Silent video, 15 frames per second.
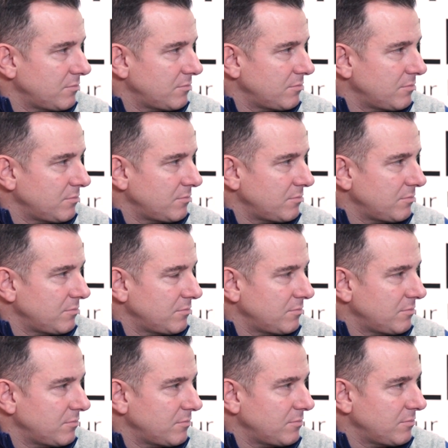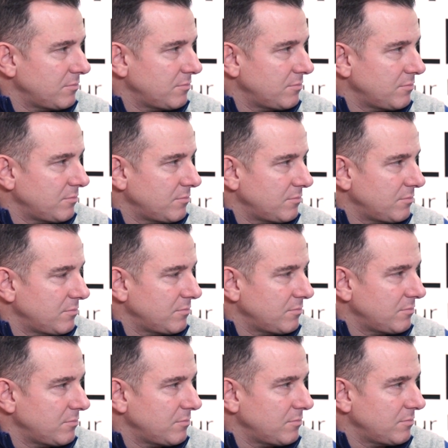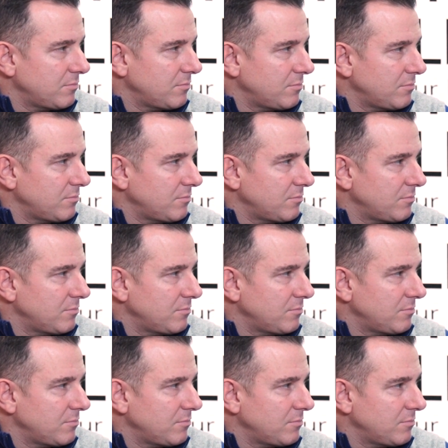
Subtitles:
(silent)